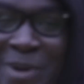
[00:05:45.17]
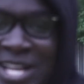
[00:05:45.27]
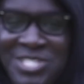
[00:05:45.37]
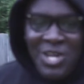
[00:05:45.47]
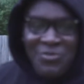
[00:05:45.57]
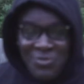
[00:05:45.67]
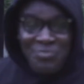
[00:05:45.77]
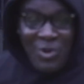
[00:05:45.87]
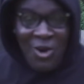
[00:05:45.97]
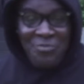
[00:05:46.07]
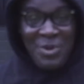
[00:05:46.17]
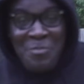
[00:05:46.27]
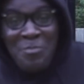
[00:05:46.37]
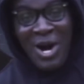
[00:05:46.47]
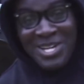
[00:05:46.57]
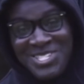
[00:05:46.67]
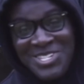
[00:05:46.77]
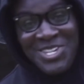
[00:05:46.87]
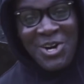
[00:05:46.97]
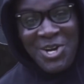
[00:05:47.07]
Imagine I've been mugged,
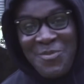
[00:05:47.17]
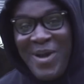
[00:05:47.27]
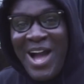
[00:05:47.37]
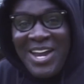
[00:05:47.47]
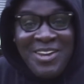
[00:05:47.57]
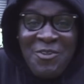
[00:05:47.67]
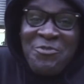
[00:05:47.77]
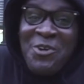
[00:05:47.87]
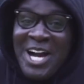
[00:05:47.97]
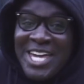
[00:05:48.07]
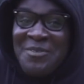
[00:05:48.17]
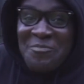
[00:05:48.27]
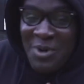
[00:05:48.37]
you know. Can you imagine? I never thought I'd get